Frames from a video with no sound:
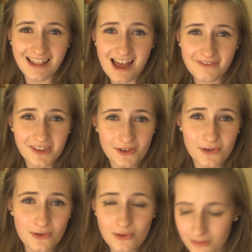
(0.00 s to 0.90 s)
Love
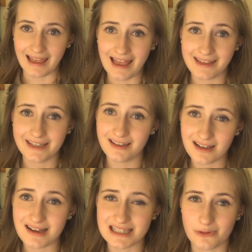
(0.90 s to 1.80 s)
you! And the
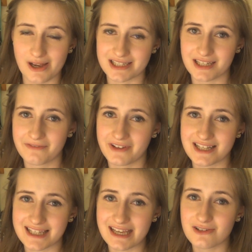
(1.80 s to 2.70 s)
last question for
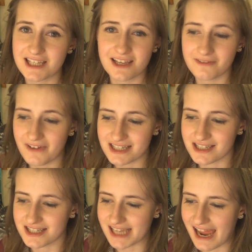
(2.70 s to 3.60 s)
this guilty
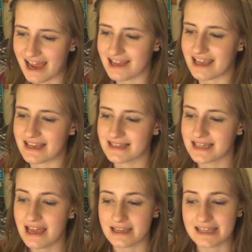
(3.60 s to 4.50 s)
confessions tag is,